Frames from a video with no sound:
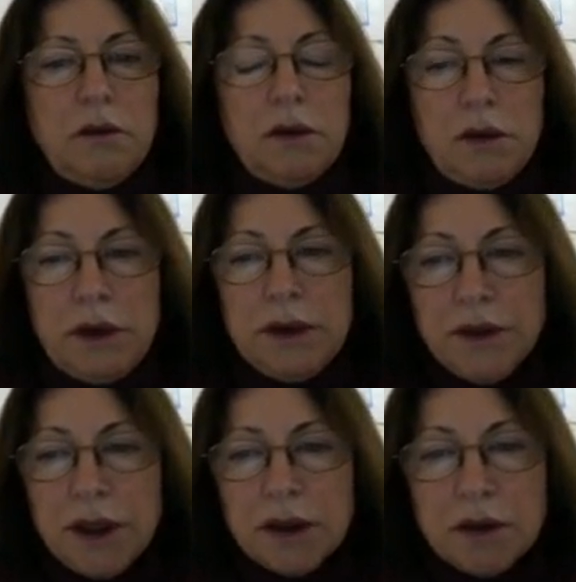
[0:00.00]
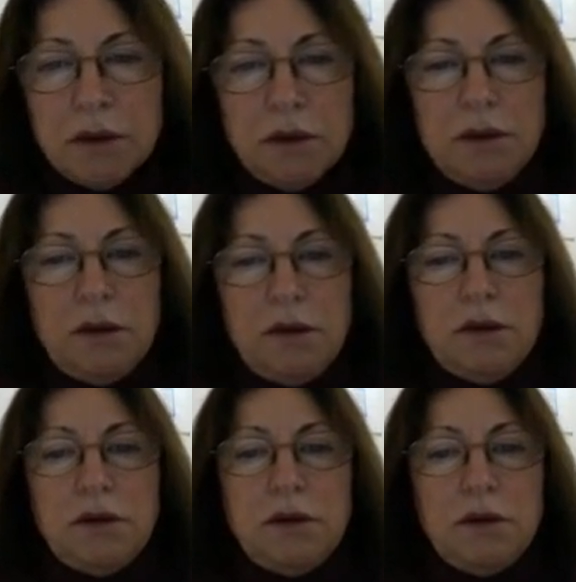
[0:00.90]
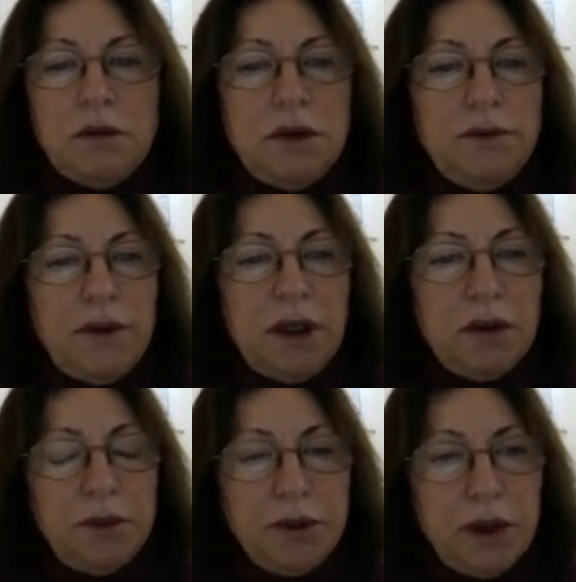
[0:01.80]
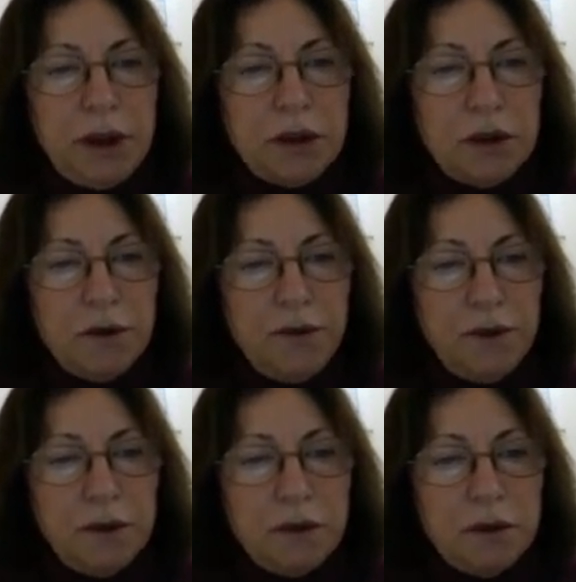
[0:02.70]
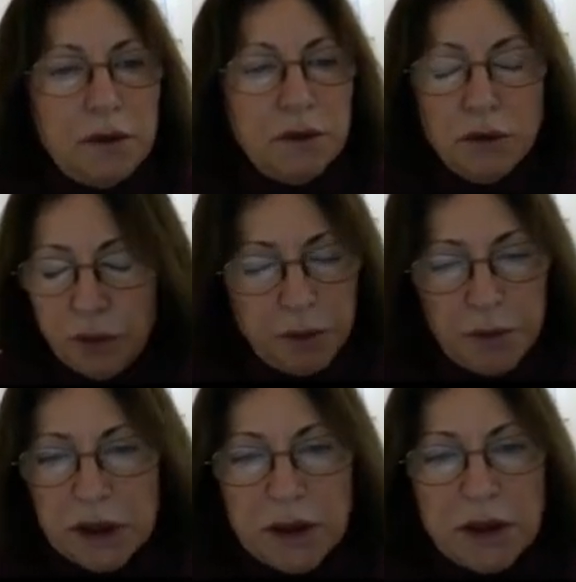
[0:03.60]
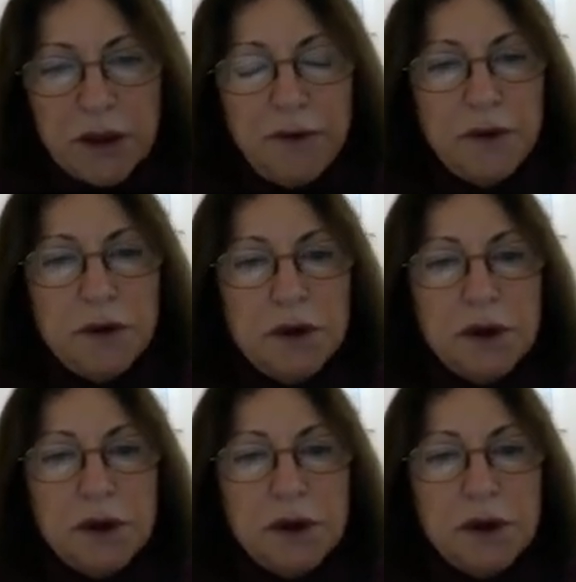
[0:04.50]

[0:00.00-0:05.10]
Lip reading: the reason to develop electric field, magnetic field,